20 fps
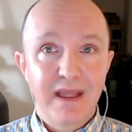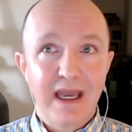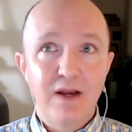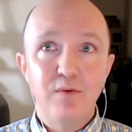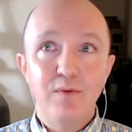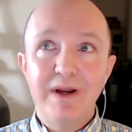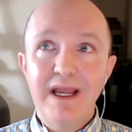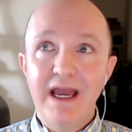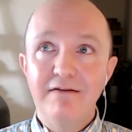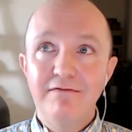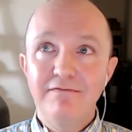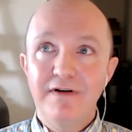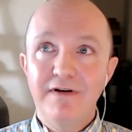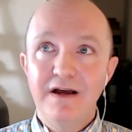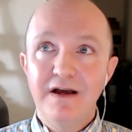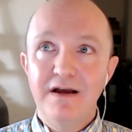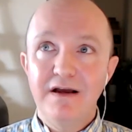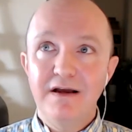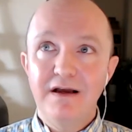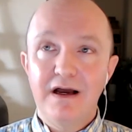And we have, uh,
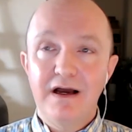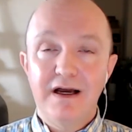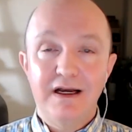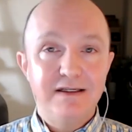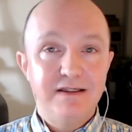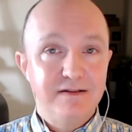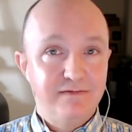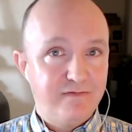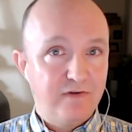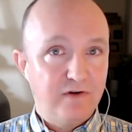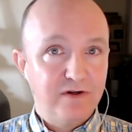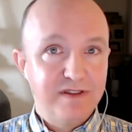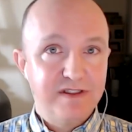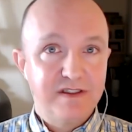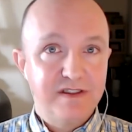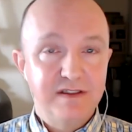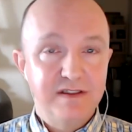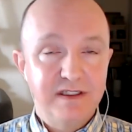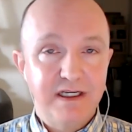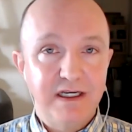uh, for
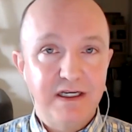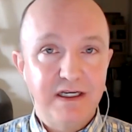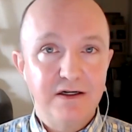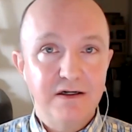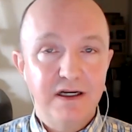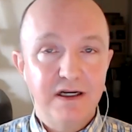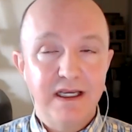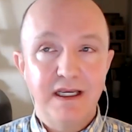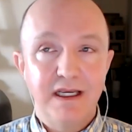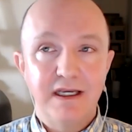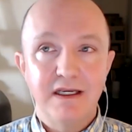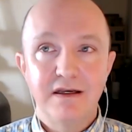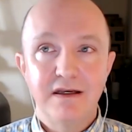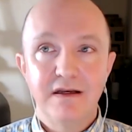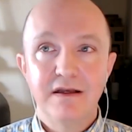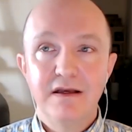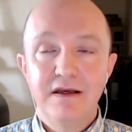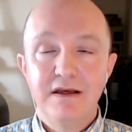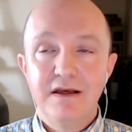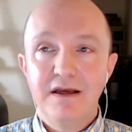instance, here
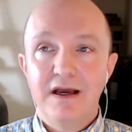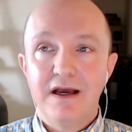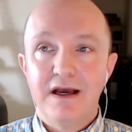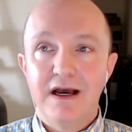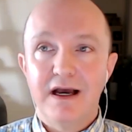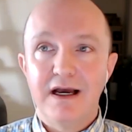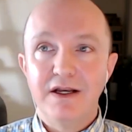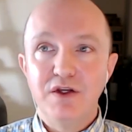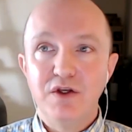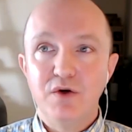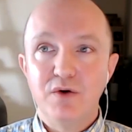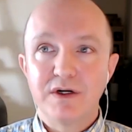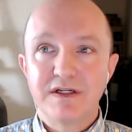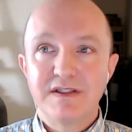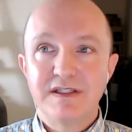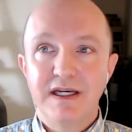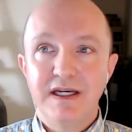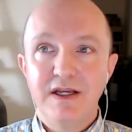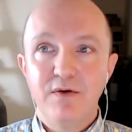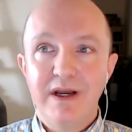in uh, New York
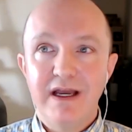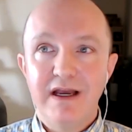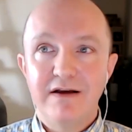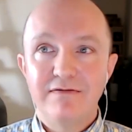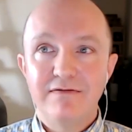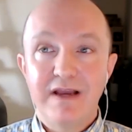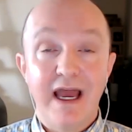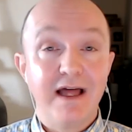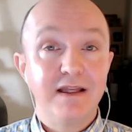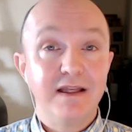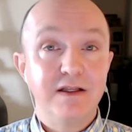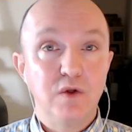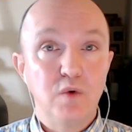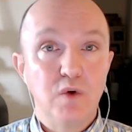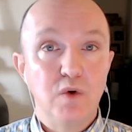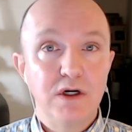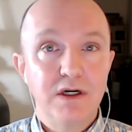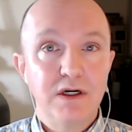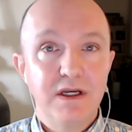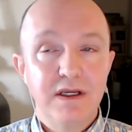City, we have
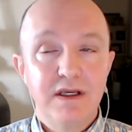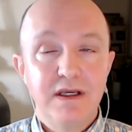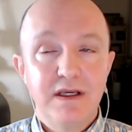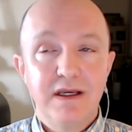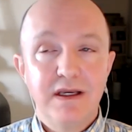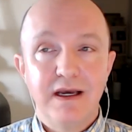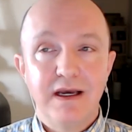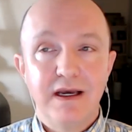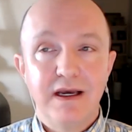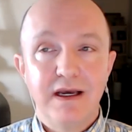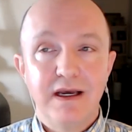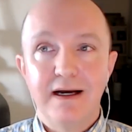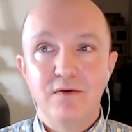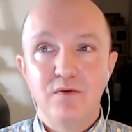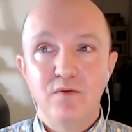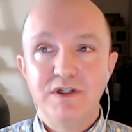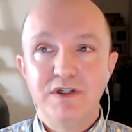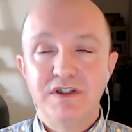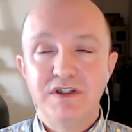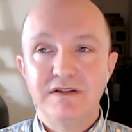Callen-Lorde, uh,
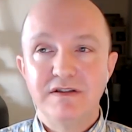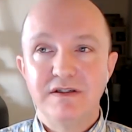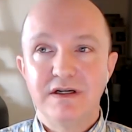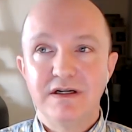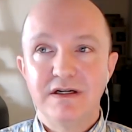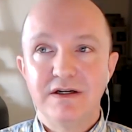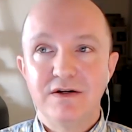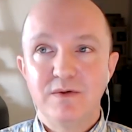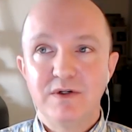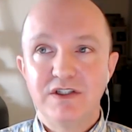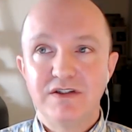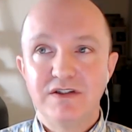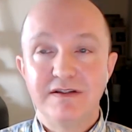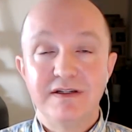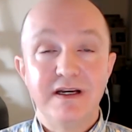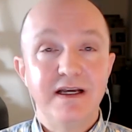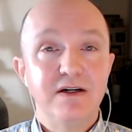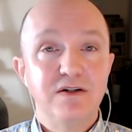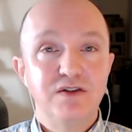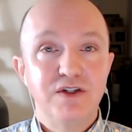which is uh, which is
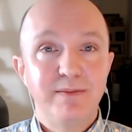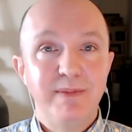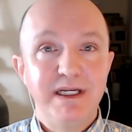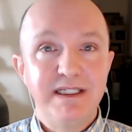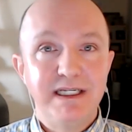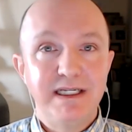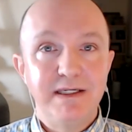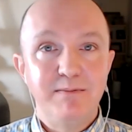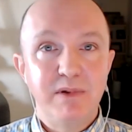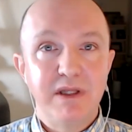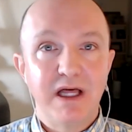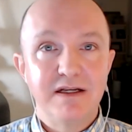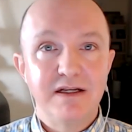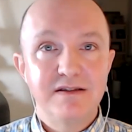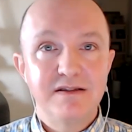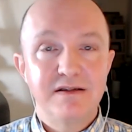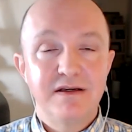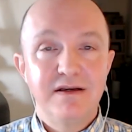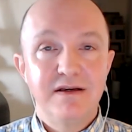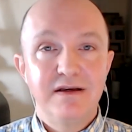an LGBT
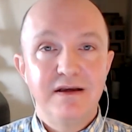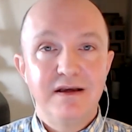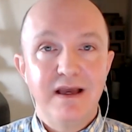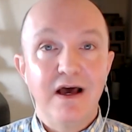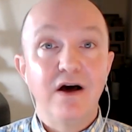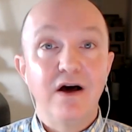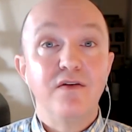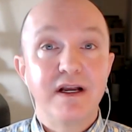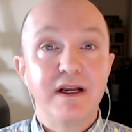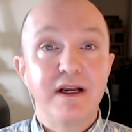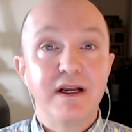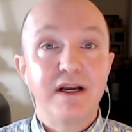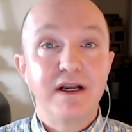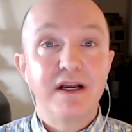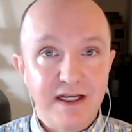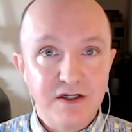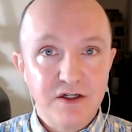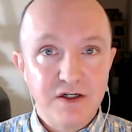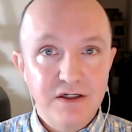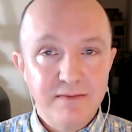plus healthcare
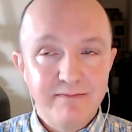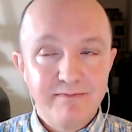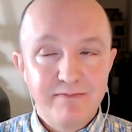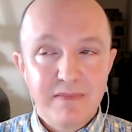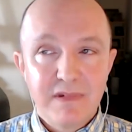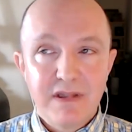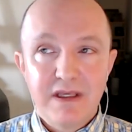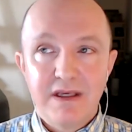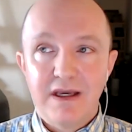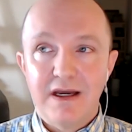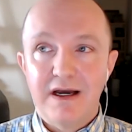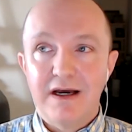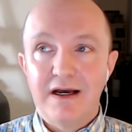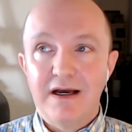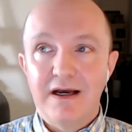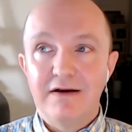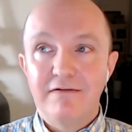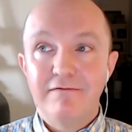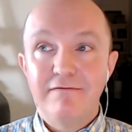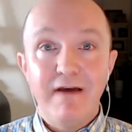center.
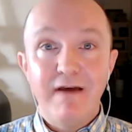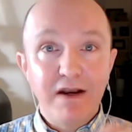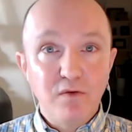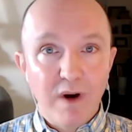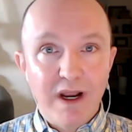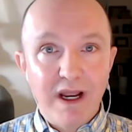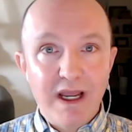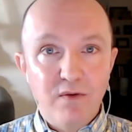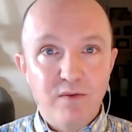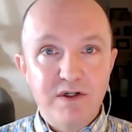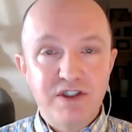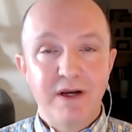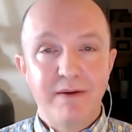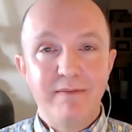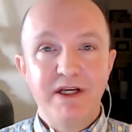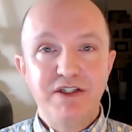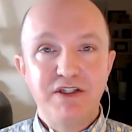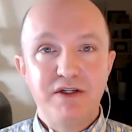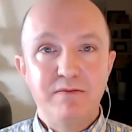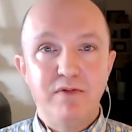Uh, Fenway, which I
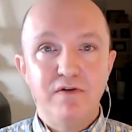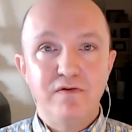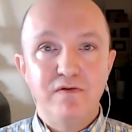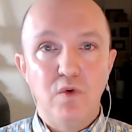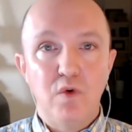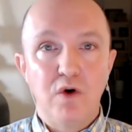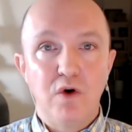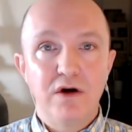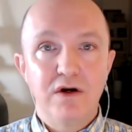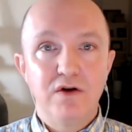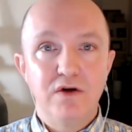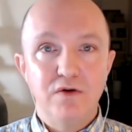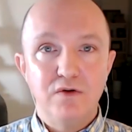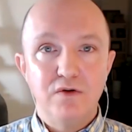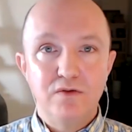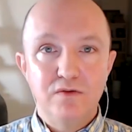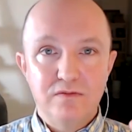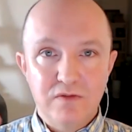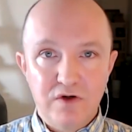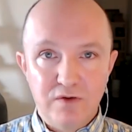mentioned before,
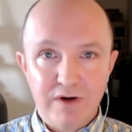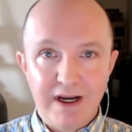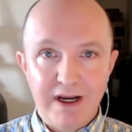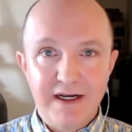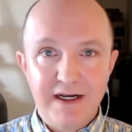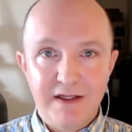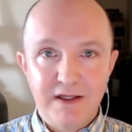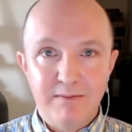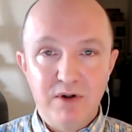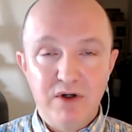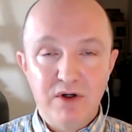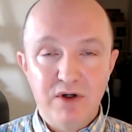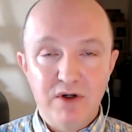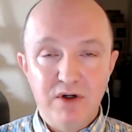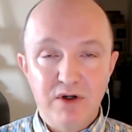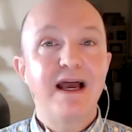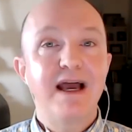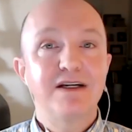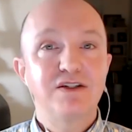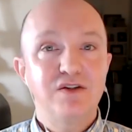who created the book,
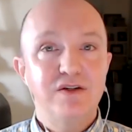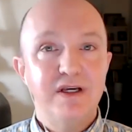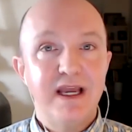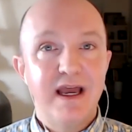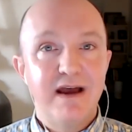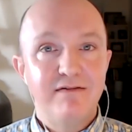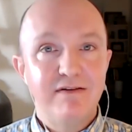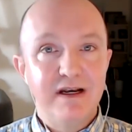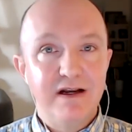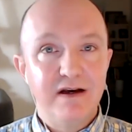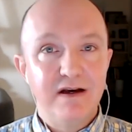they actually have an